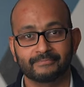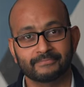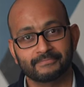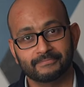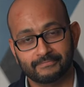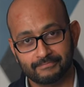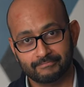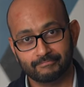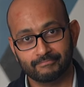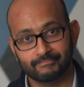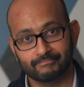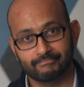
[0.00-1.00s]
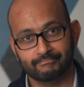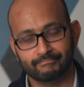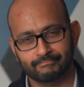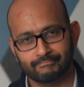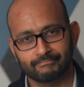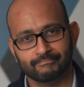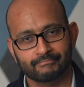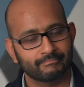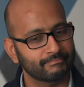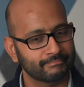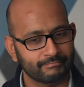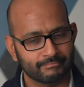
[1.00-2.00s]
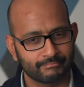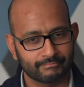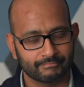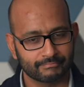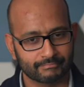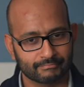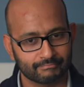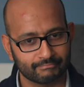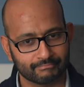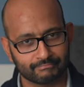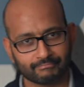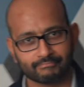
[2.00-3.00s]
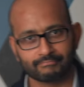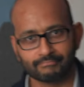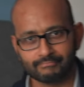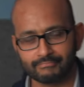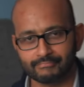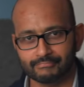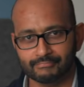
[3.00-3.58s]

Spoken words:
(silent)